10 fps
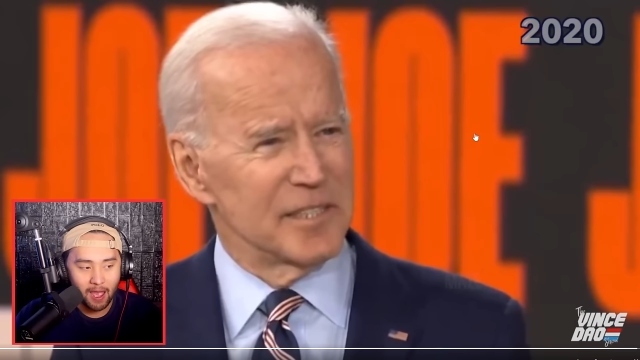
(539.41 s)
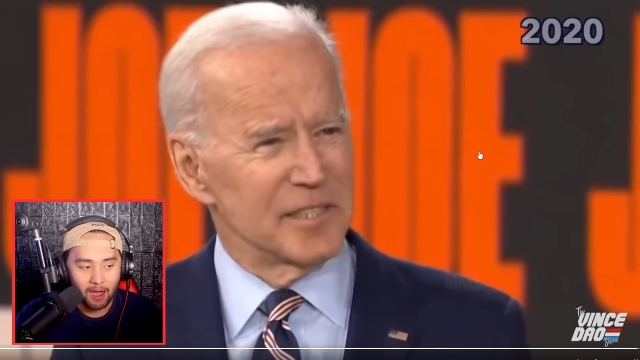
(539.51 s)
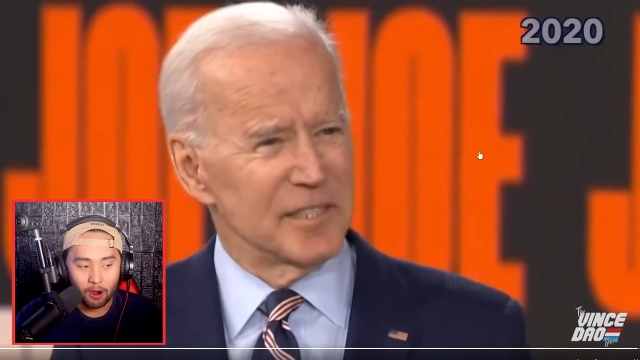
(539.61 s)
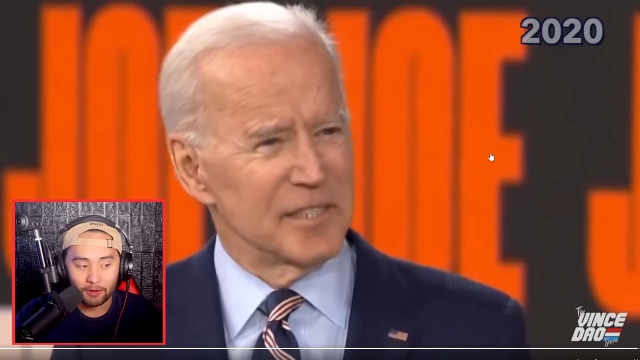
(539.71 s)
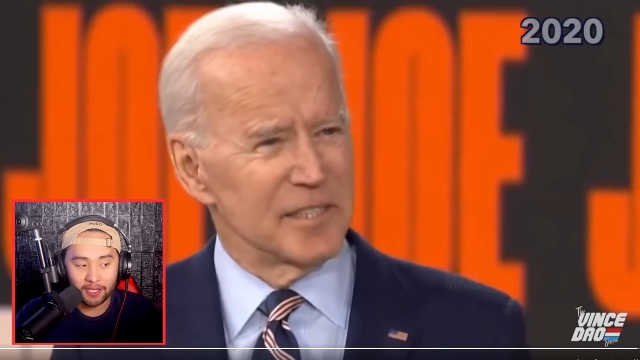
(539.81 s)

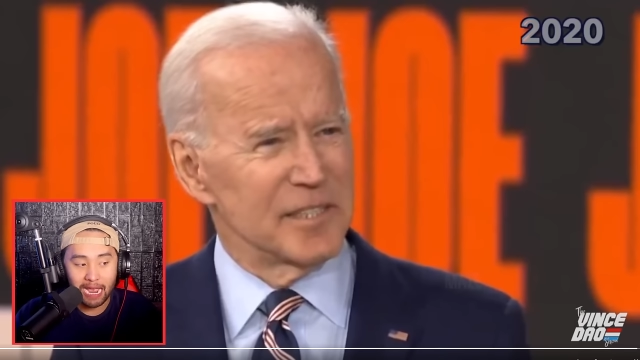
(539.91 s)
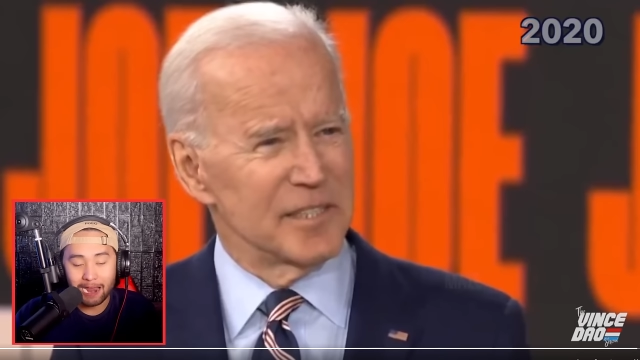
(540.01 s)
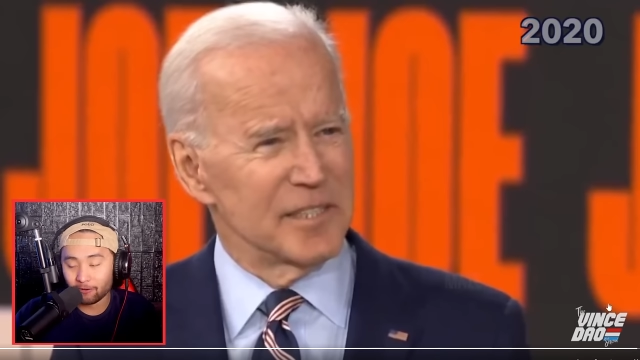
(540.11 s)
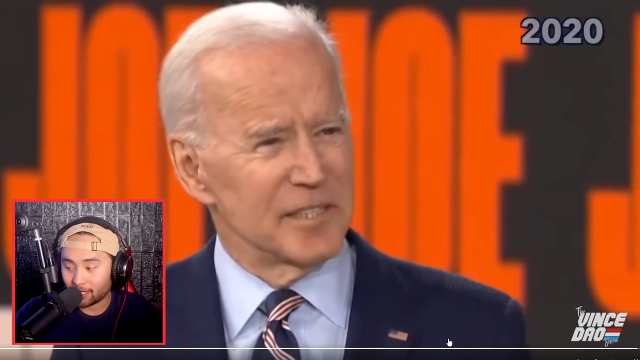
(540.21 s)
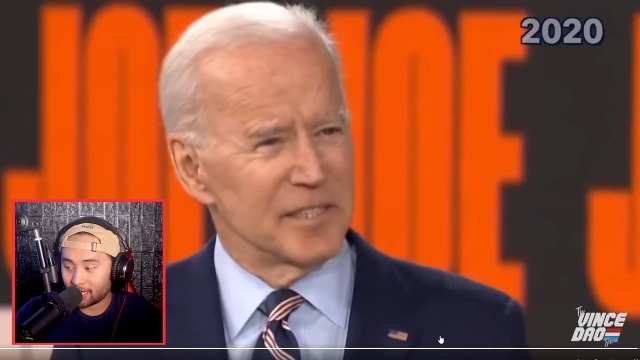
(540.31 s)
Speaker 1: Oh, the
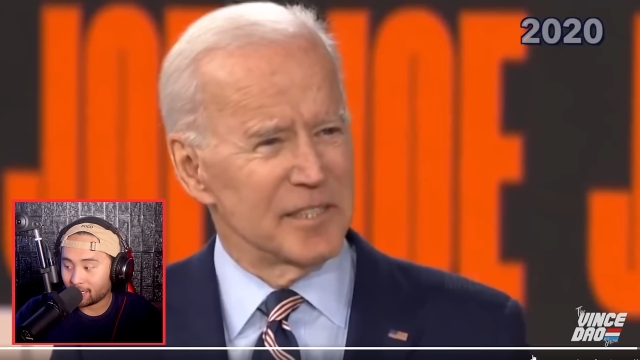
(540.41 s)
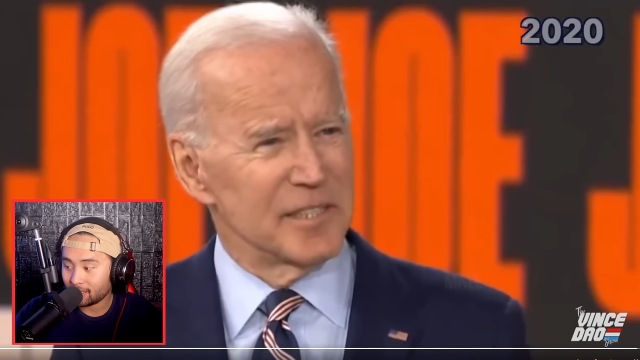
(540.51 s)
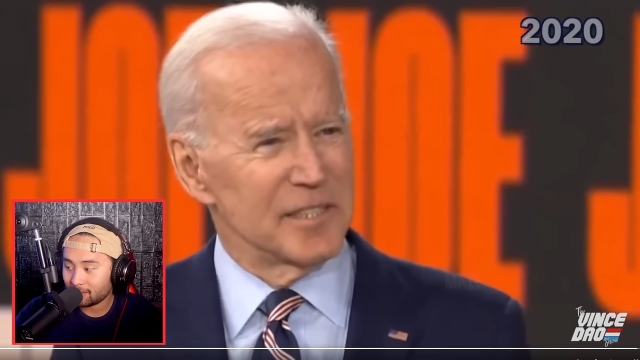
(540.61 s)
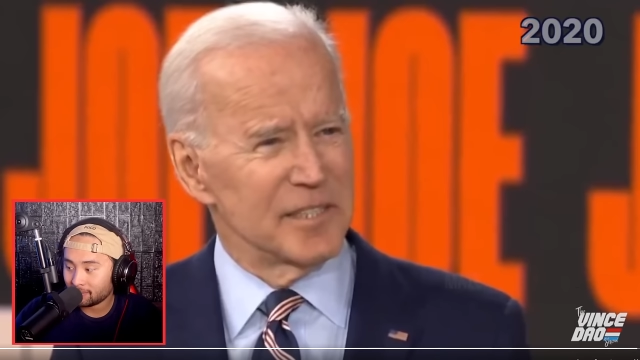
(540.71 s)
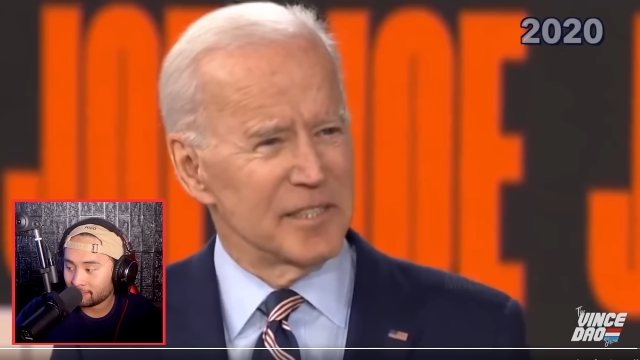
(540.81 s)
irony.
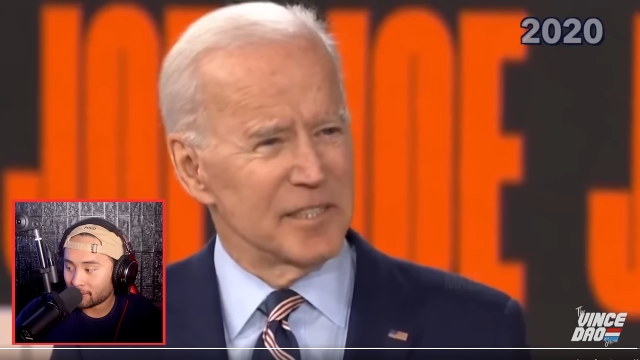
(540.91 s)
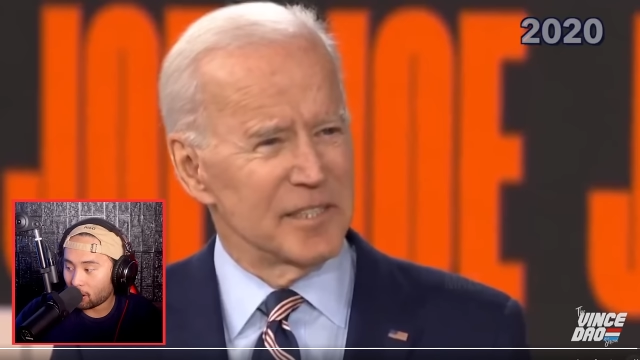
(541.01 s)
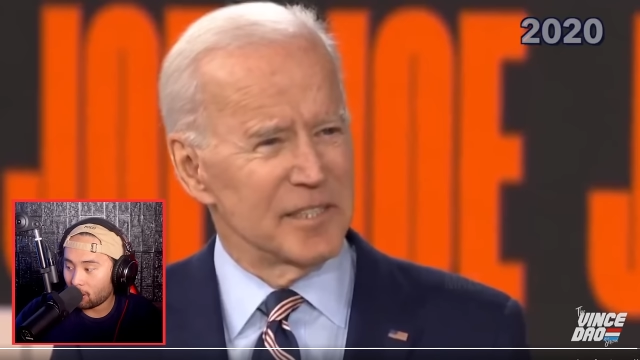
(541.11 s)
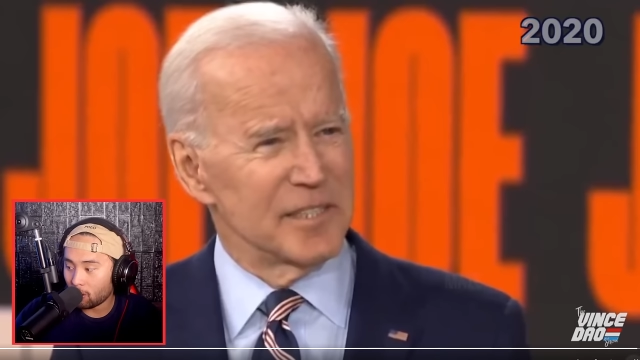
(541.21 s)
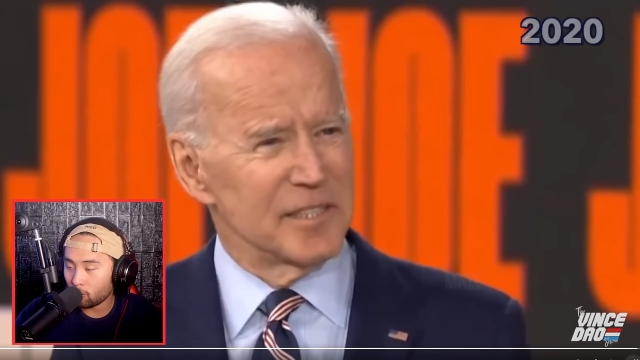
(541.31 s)

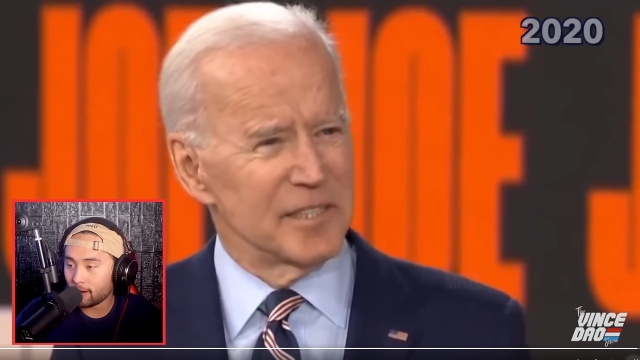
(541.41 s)
Oh,